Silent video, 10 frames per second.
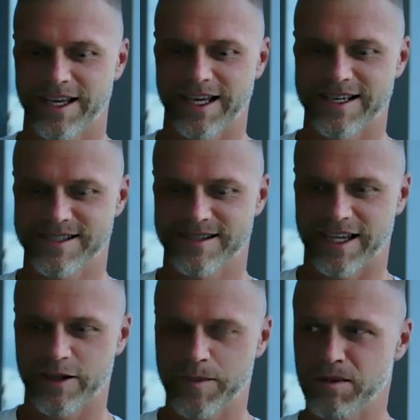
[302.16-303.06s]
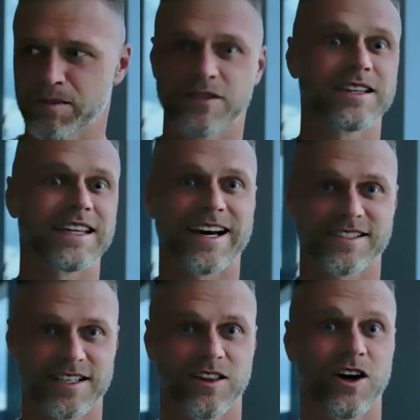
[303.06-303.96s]
is they give people a bit of a ladder
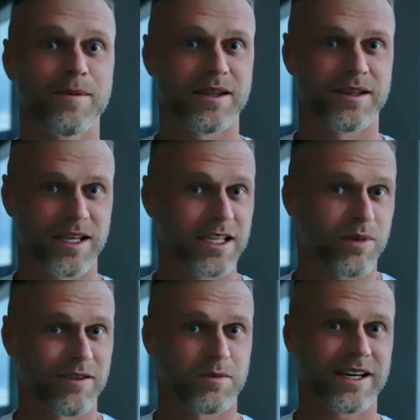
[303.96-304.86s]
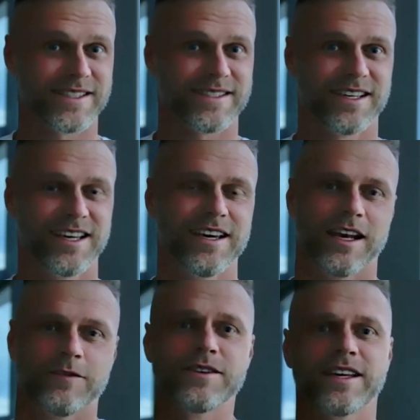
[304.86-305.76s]
to climb in private practice.
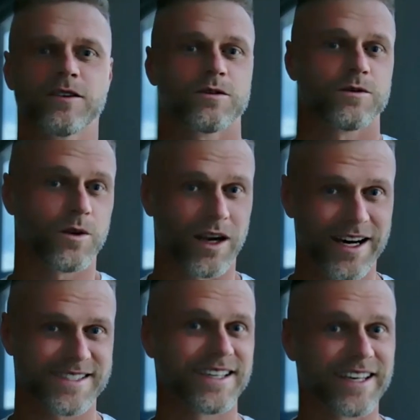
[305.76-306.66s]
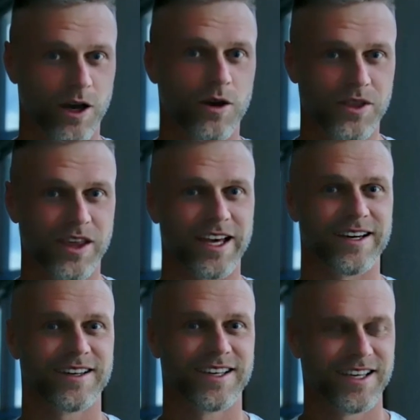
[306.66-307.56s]
And if you think for us in healthcare,
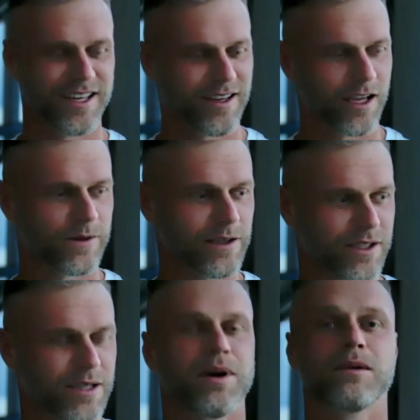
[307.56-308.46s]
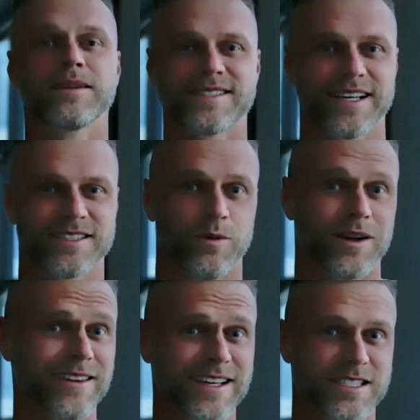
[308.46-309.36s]
if we look at the public sector, one
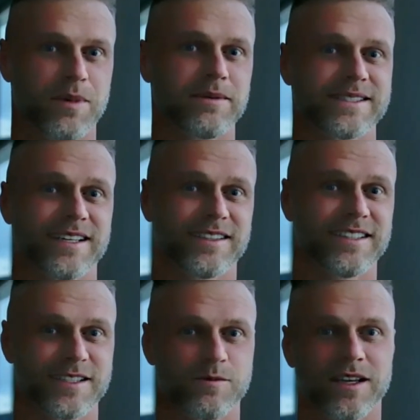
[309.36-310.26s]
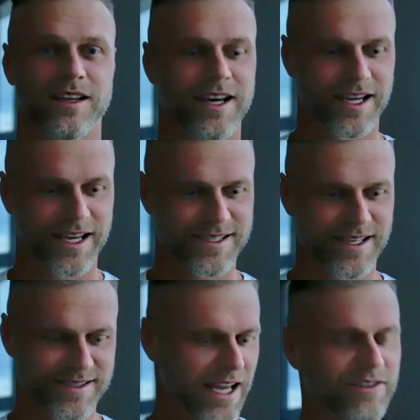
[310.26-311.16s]
of the things the public sector does well is
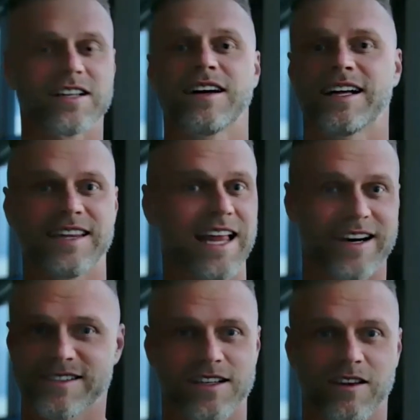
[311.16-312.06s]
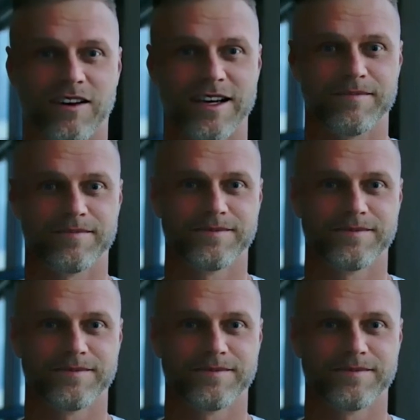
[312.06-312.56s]
they have a ladder to climb.